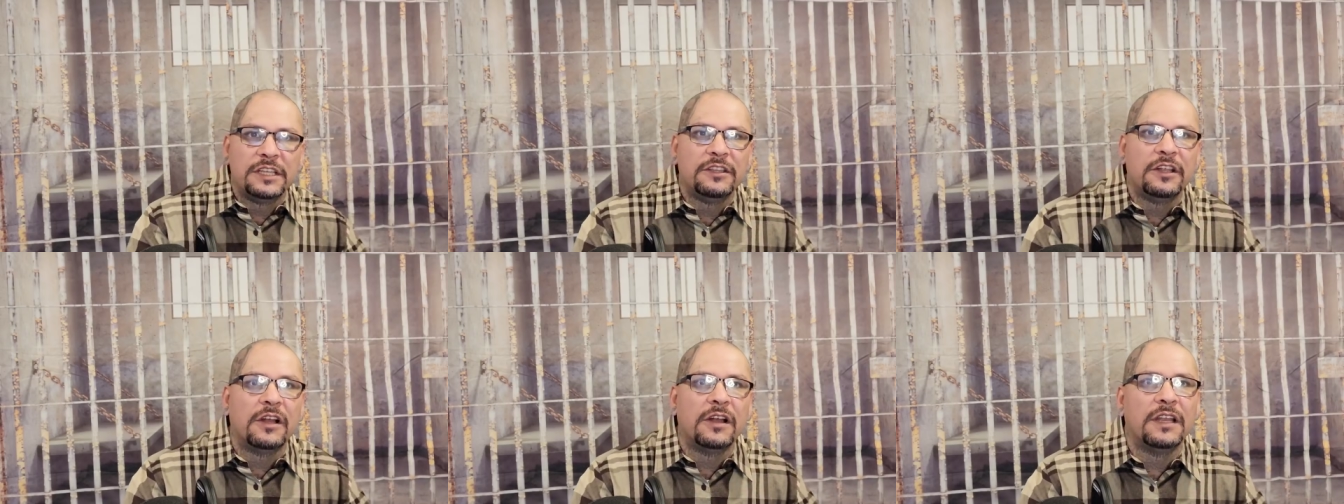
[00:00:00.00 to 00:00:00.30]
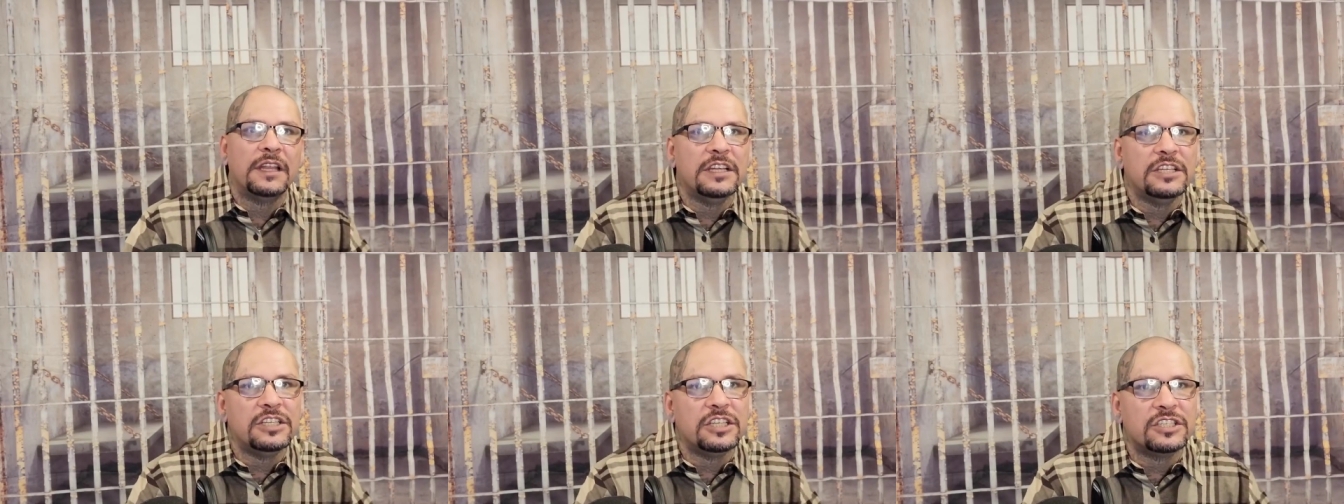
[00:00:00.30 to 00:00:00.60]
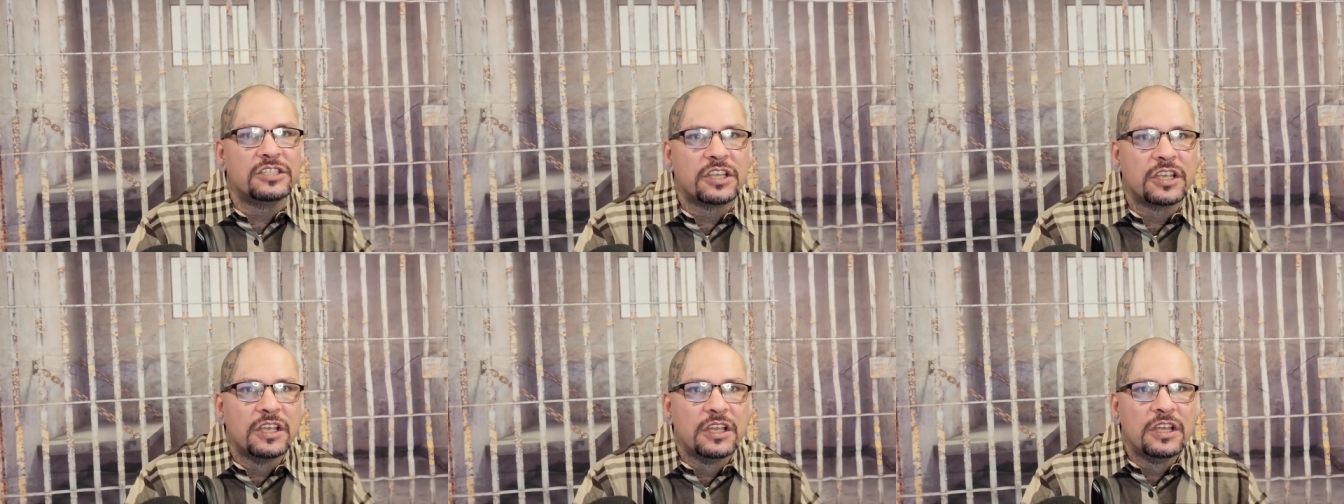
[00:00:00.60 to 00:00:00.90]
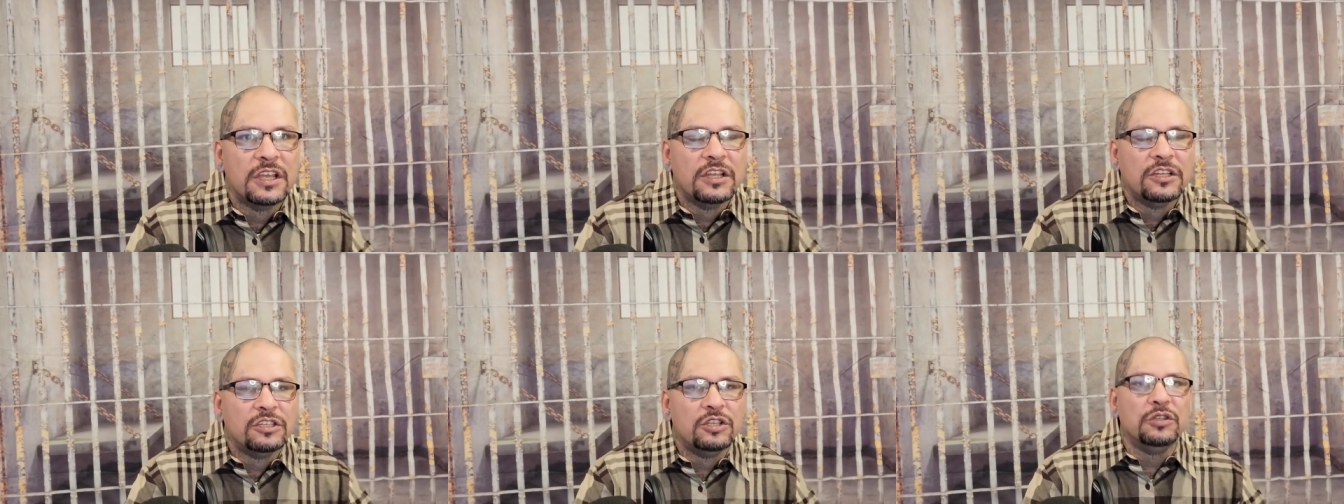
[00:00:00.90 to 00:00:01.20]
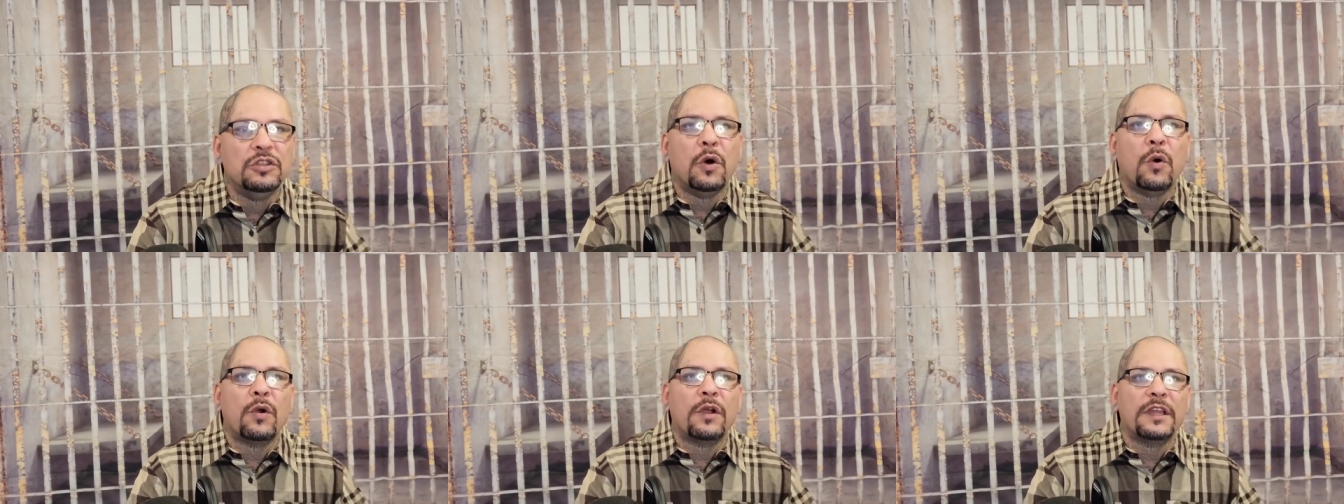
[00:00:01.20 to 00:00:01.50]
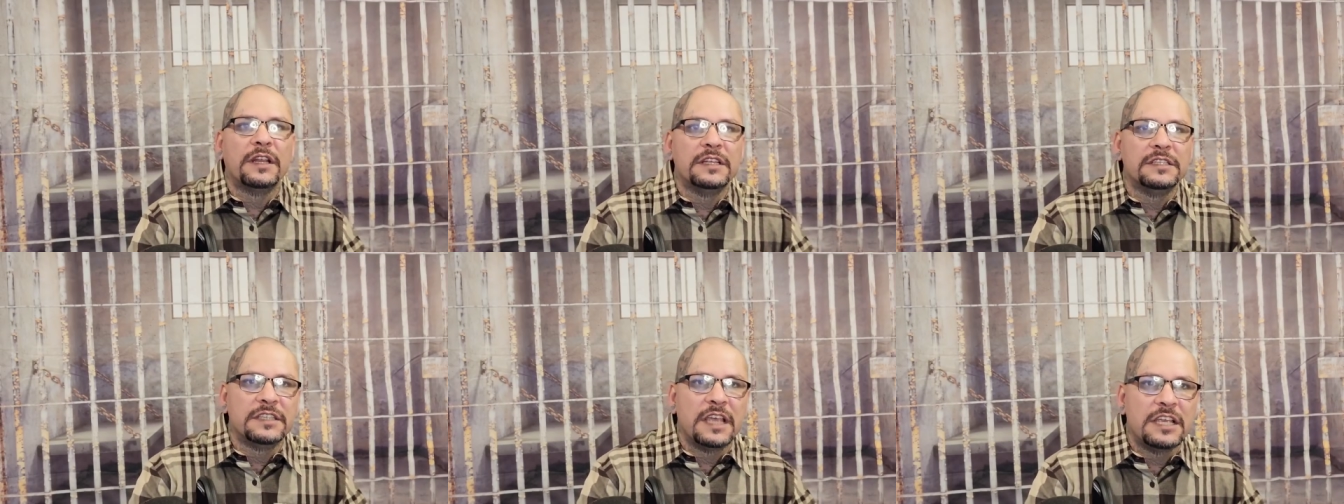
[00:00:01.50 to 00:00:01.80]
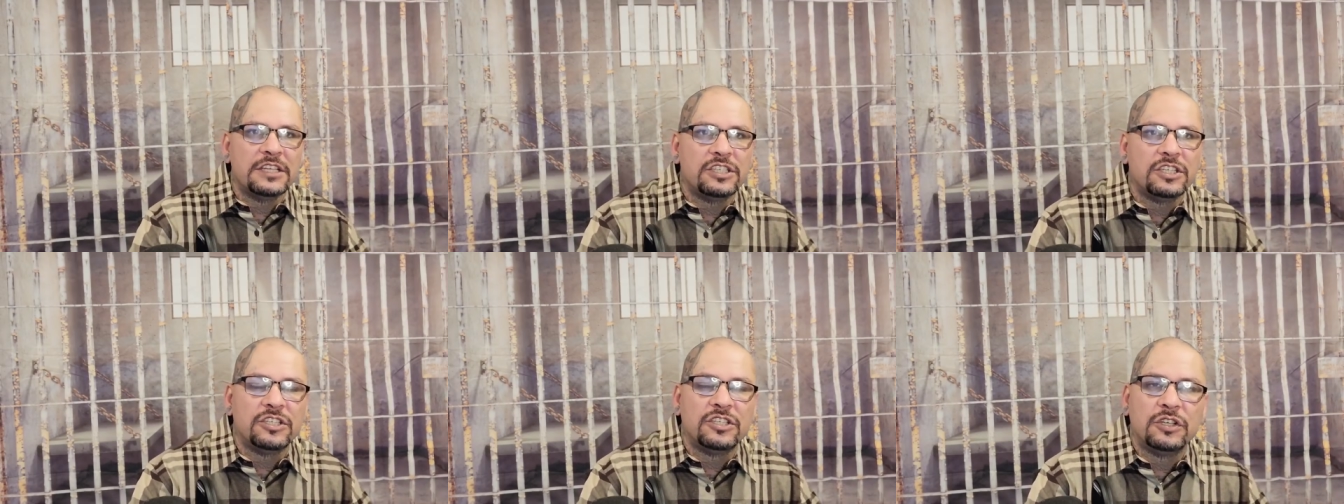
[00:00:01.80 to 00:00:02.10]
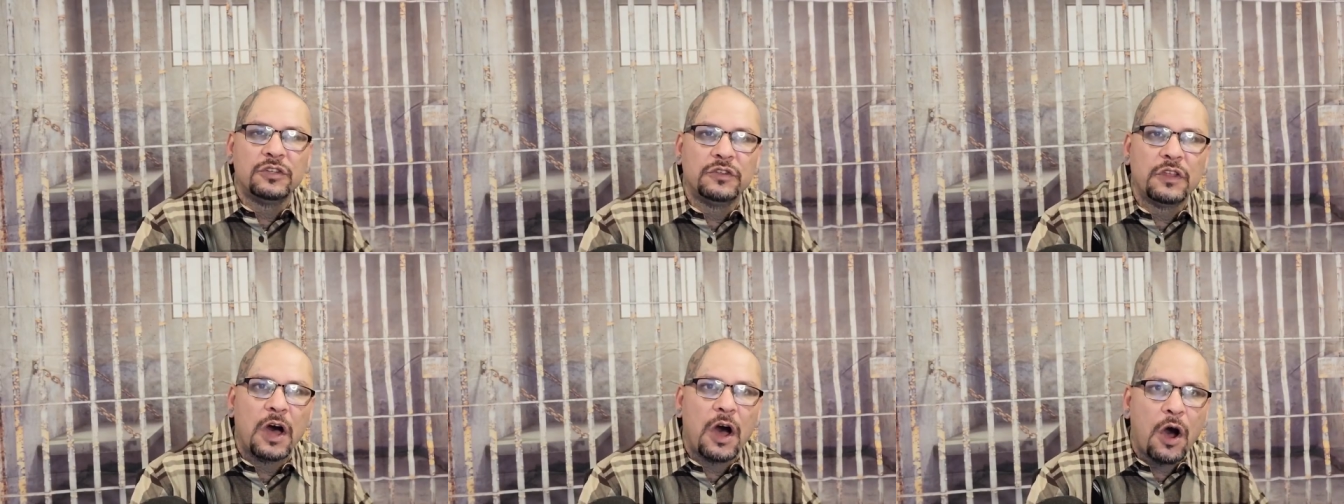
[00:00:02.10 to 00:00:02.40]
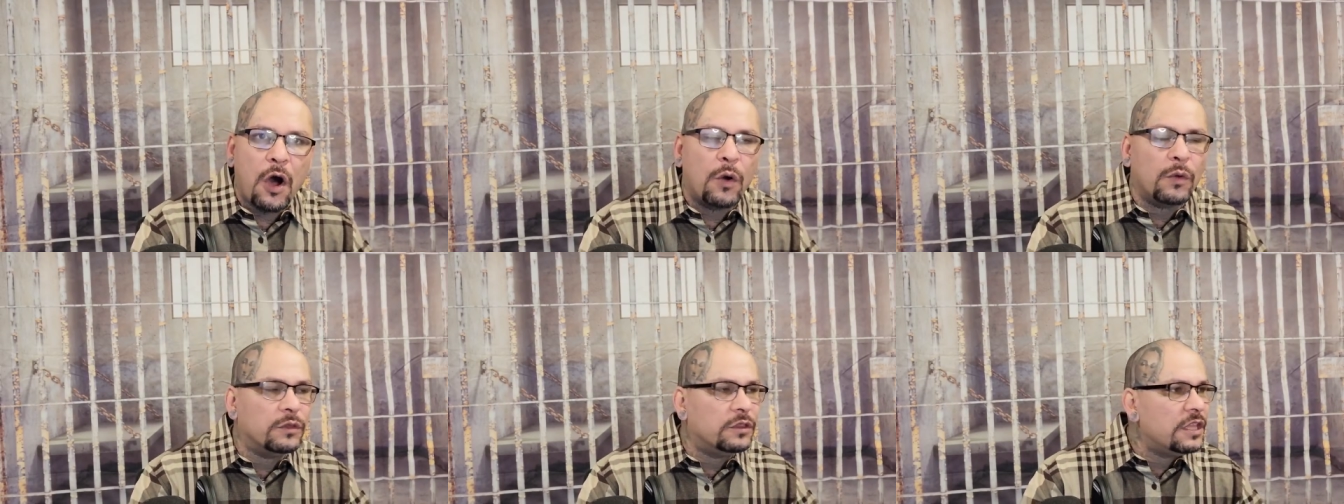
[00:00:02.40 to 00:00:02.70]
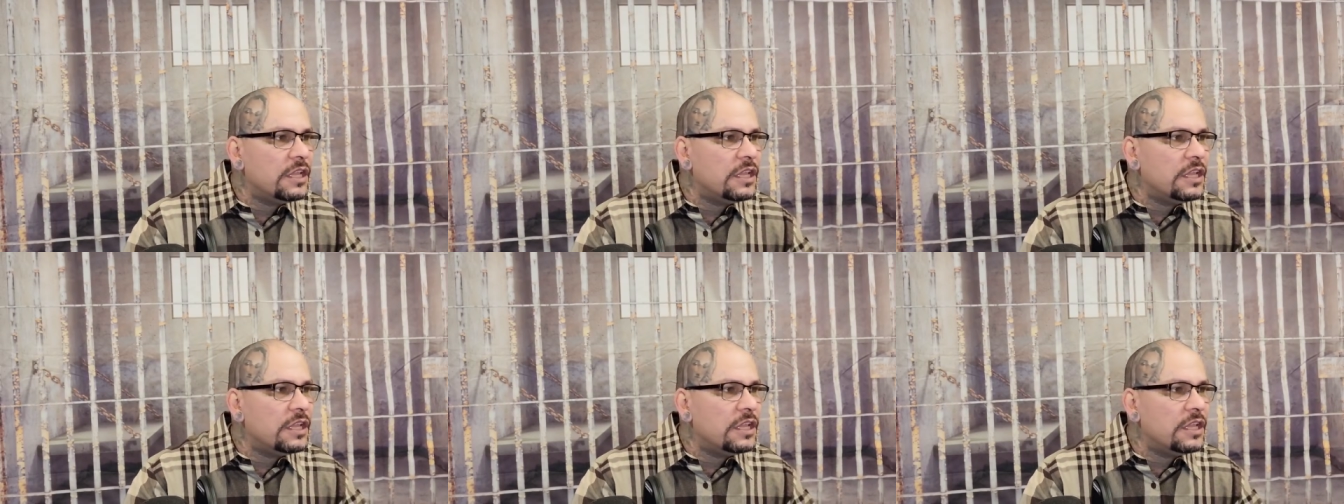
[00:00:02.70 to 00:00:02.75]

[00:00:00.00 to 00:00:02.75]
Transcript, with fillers: and their allegiance to the organization, to the O.